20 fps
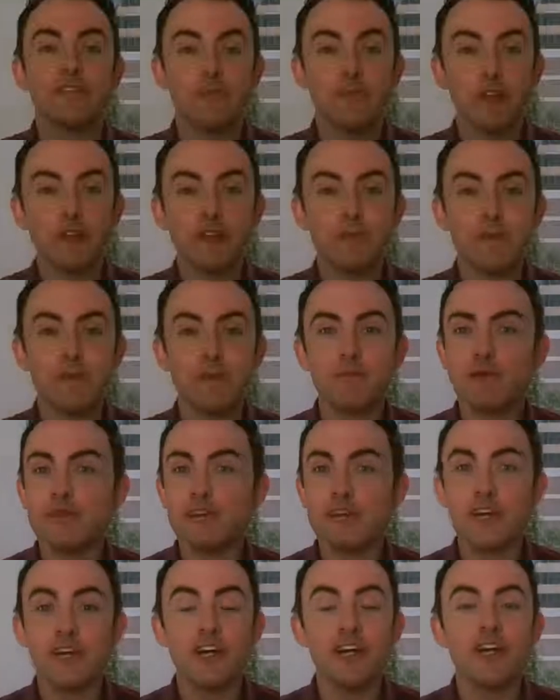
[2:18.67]
for most
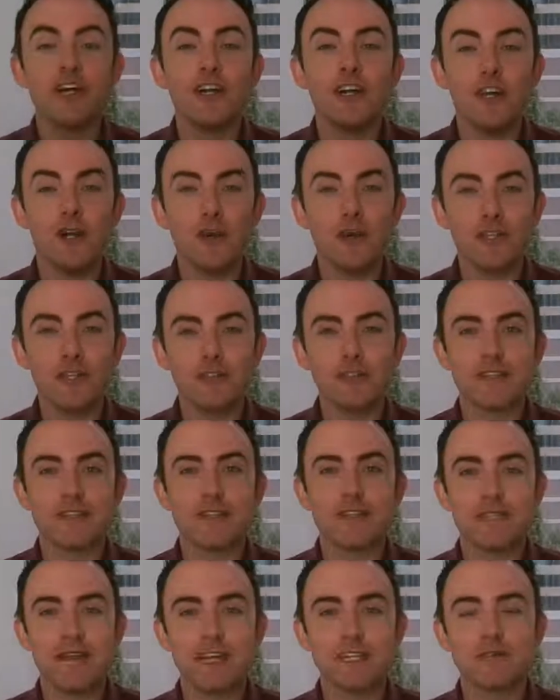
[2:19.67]
people who are
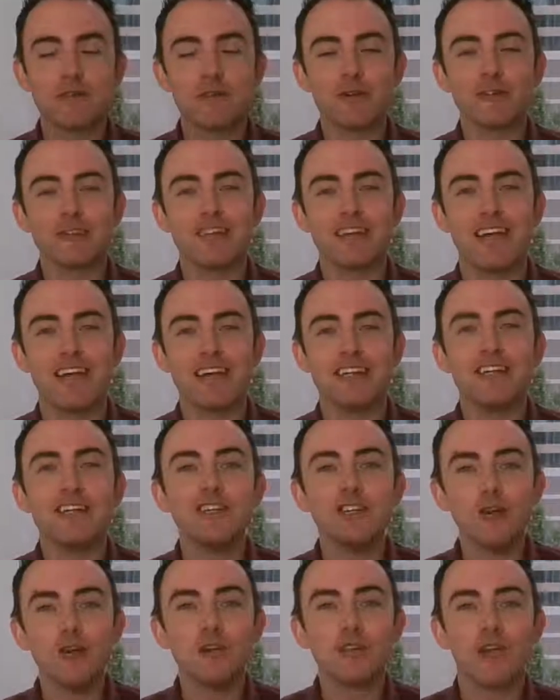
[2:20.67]
using Facebook today,
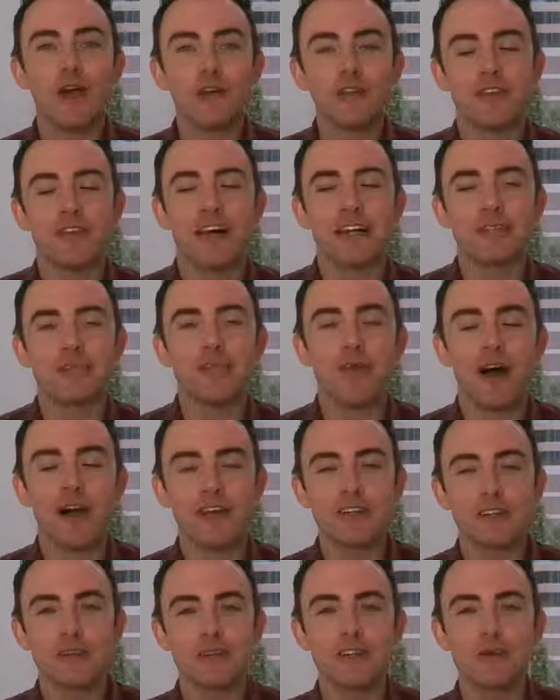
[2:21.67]
you will know that that's
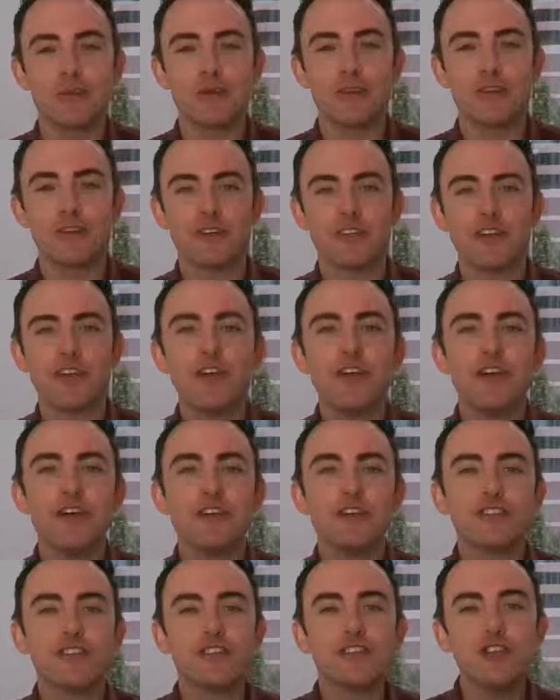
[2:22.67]
Mark Zuckerberg.
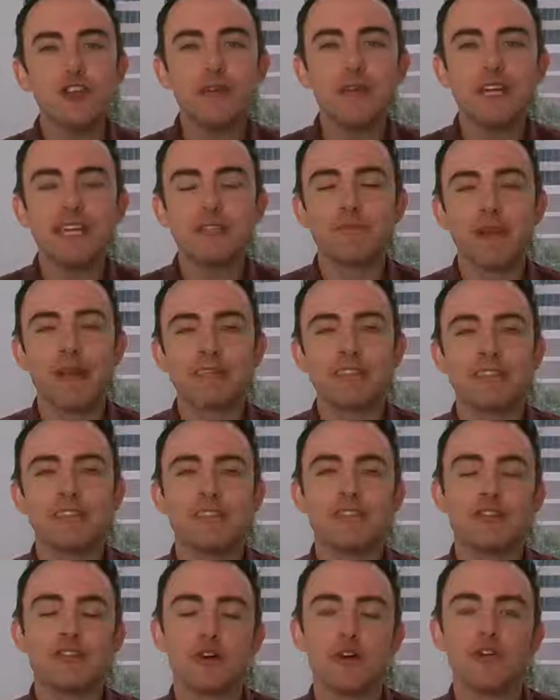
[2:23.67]
So you'd be expected
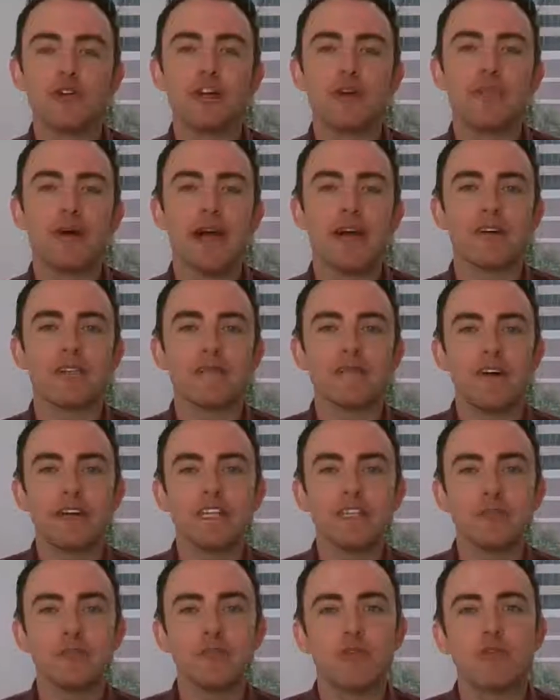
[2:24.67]
to talk about
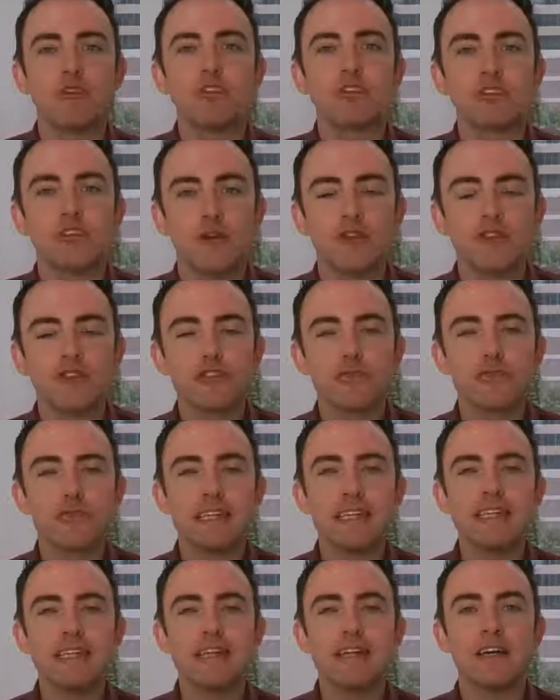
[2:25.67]
Facebook, social
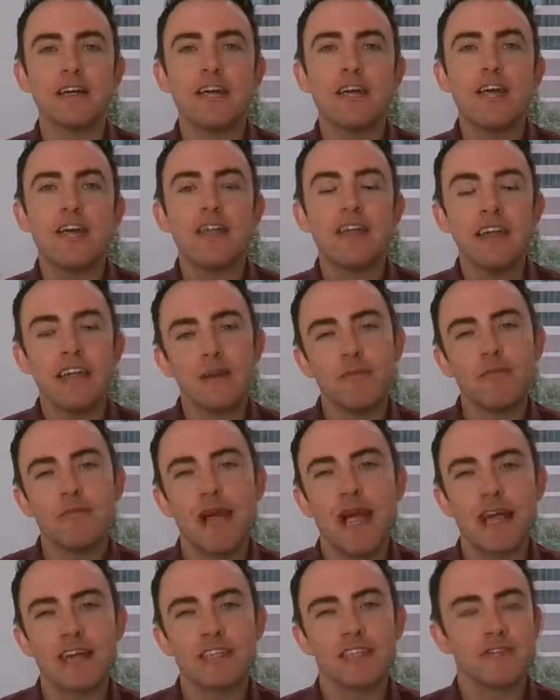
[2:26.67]
media, the
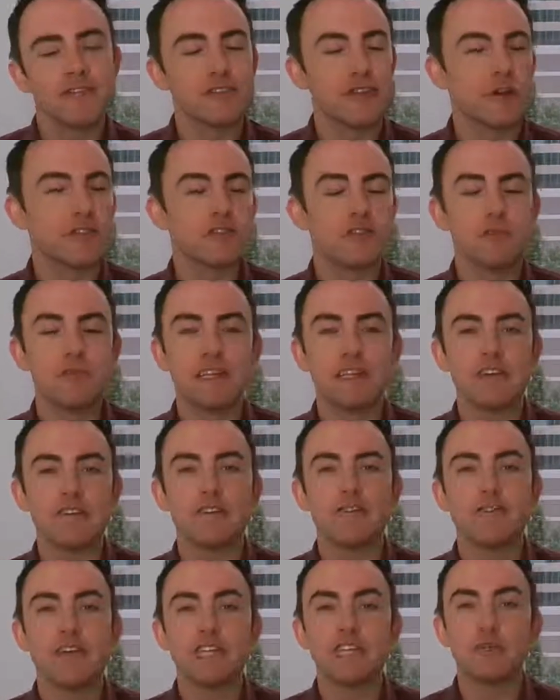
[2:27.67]
impact of social media
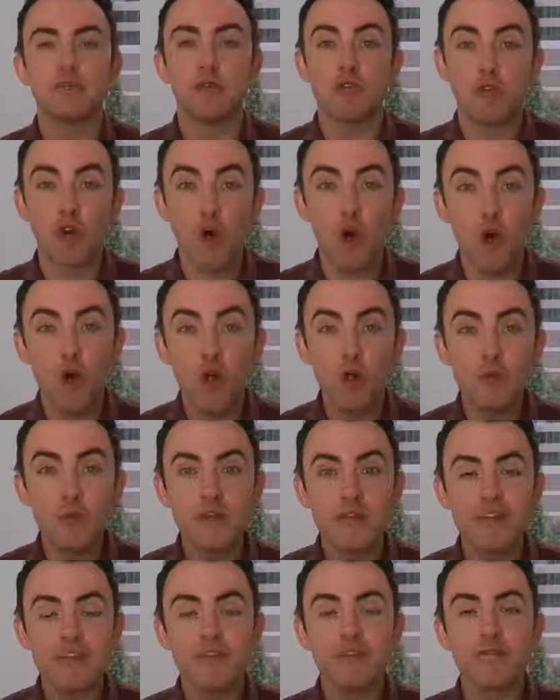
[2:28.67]
and Facebook, all
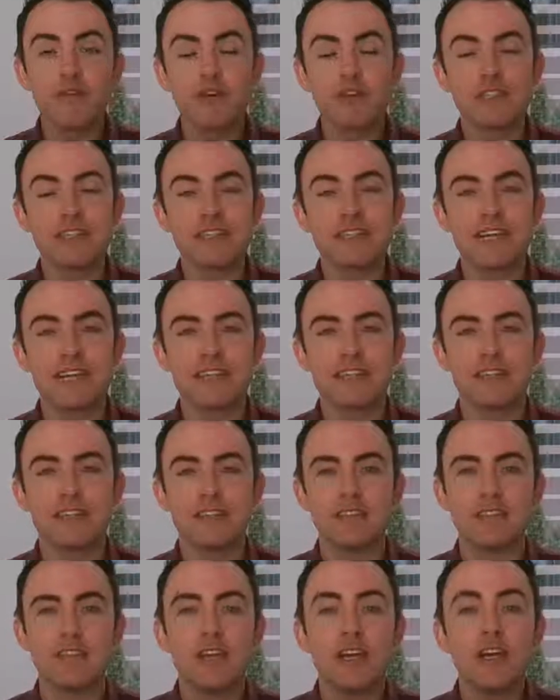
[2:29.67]
within 40
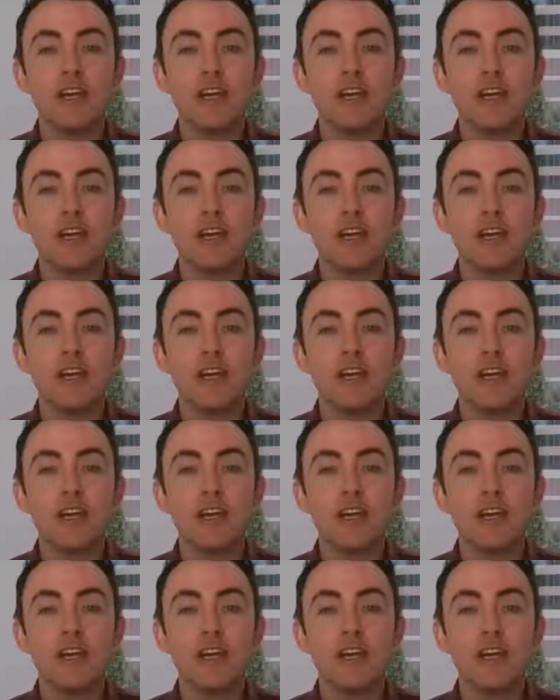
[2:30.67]
seconds.